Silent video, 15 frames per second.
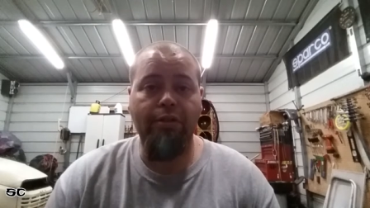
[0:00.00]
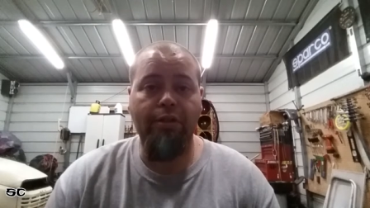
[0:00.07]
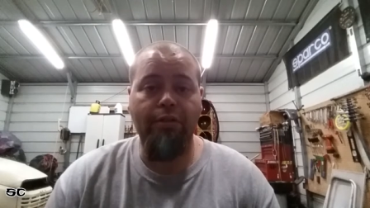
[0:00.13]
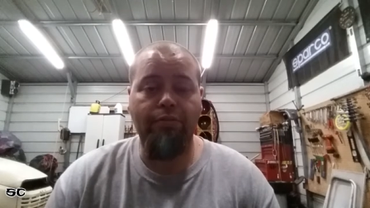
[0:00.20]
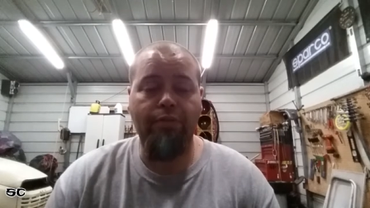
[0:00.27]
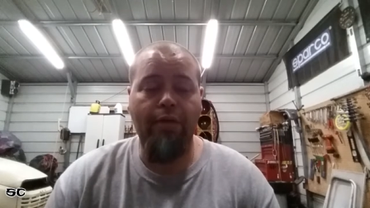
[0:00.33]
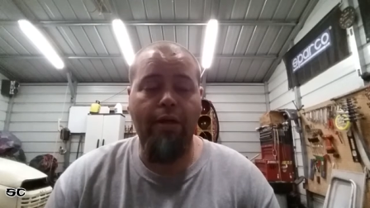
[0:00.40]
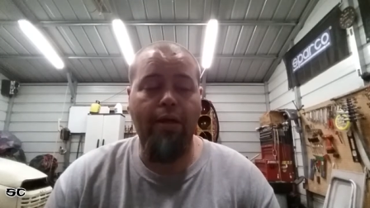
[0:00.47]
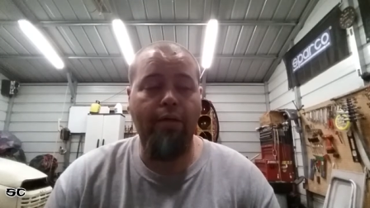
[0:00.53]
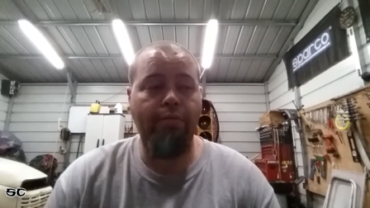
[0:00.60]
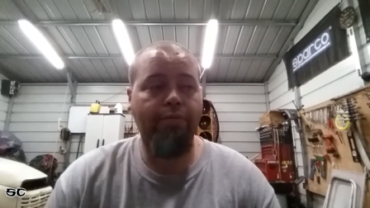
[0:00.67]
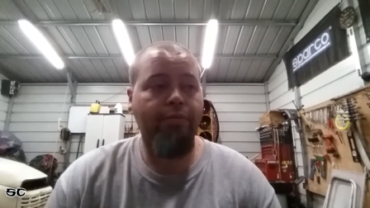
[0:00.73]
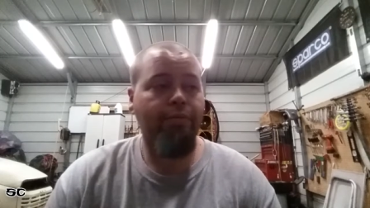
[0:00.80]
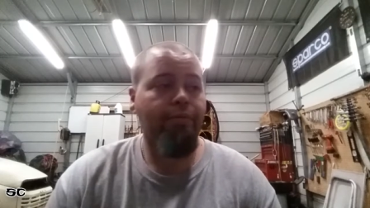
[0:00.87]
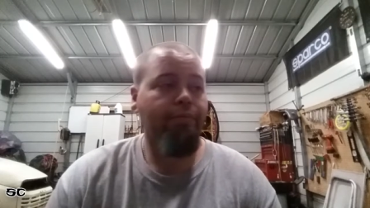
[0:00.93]
S5,
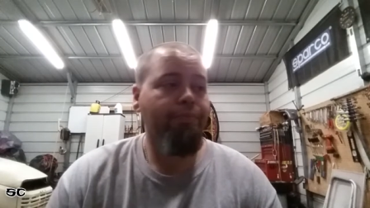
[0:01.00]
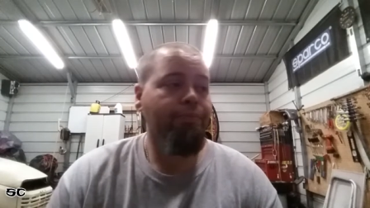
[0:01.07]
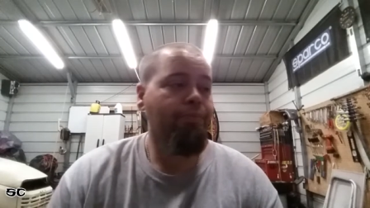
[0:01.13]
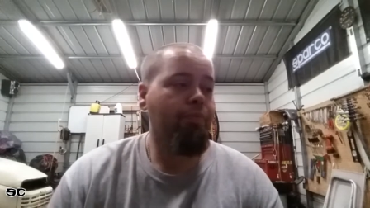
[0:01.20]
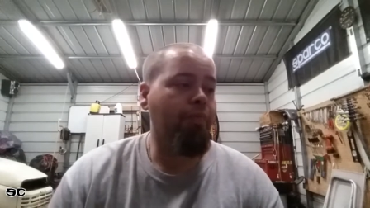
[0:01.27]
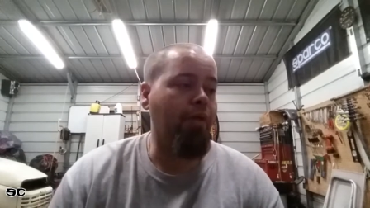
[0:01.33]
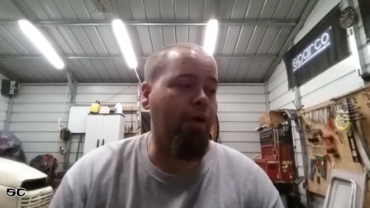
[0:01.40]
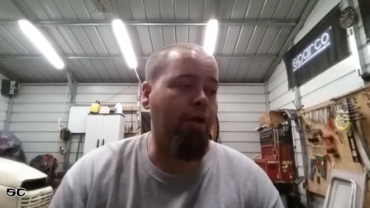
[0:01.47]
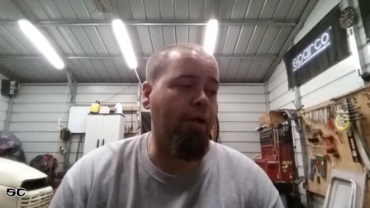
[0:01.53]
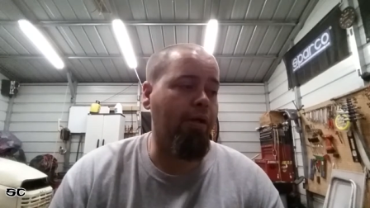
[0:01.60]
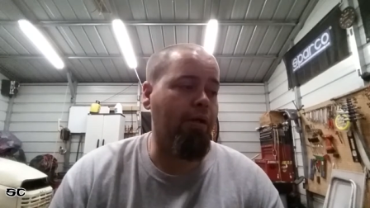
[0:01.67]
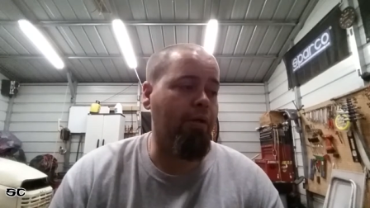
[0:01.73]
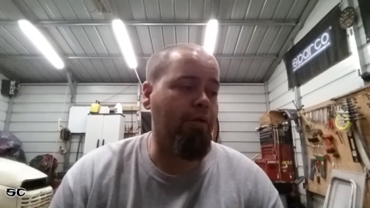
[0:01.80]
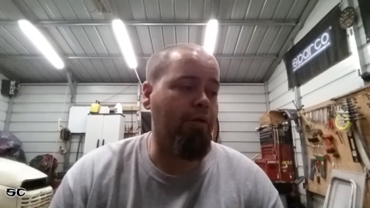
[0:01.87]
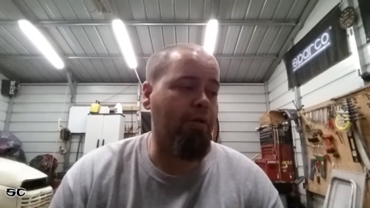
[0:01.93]

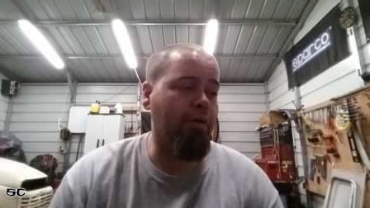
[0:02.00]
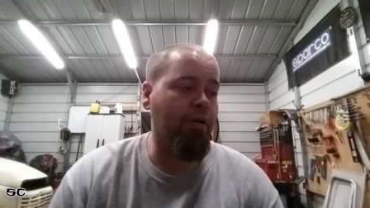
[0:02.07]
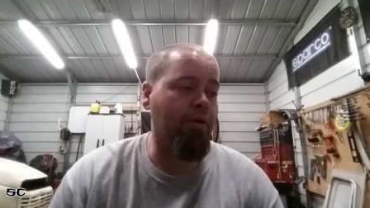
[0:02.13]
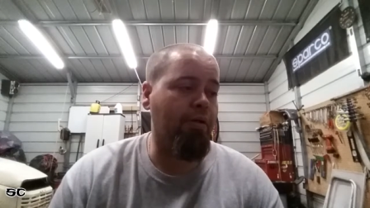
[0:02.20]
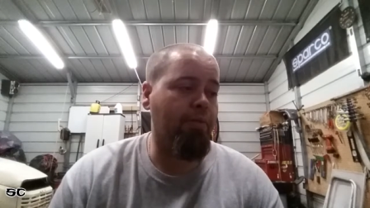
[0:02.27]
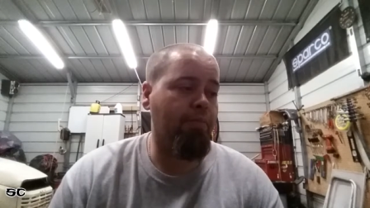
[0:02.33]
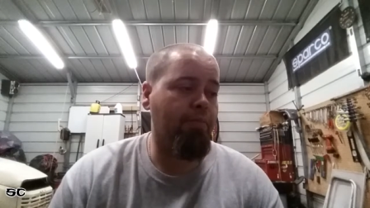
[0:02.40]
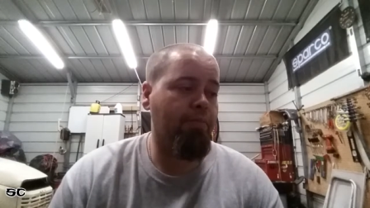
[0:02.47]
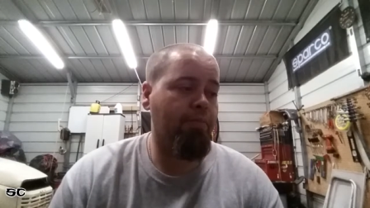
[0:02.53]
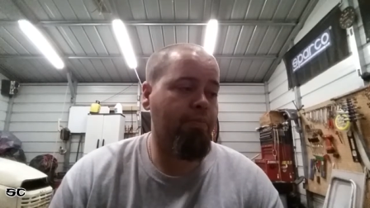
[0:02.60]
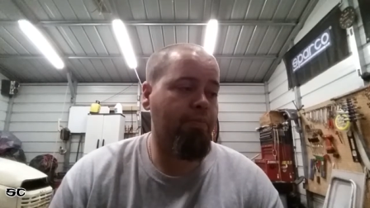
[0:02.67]
and um,